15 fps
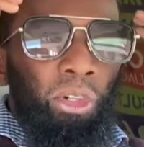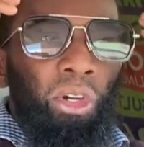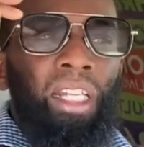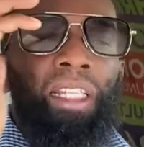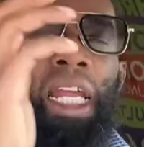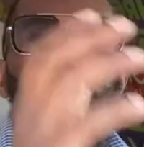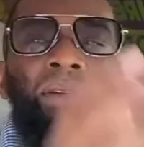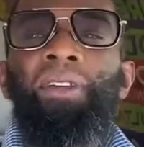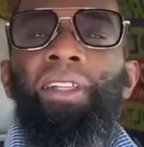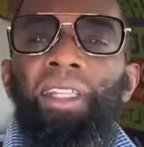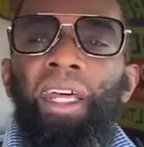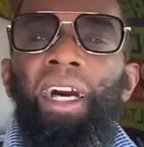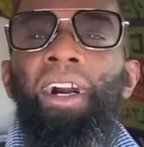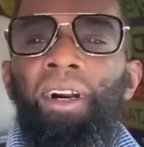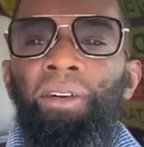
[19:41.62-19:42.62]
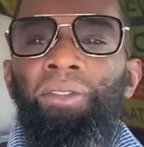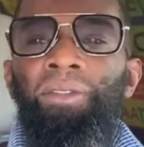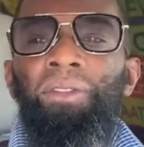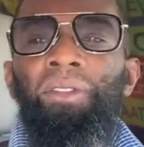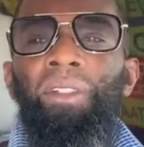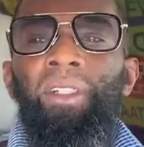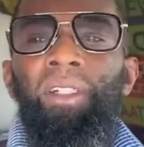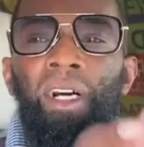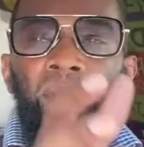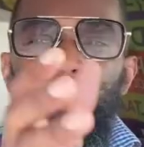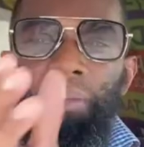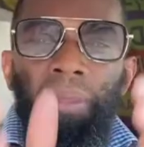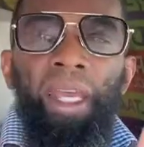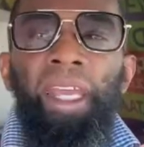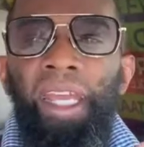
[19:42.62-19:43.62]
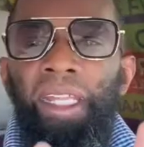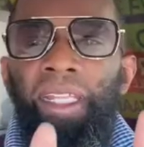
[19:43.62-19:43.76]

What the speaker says: will never love a man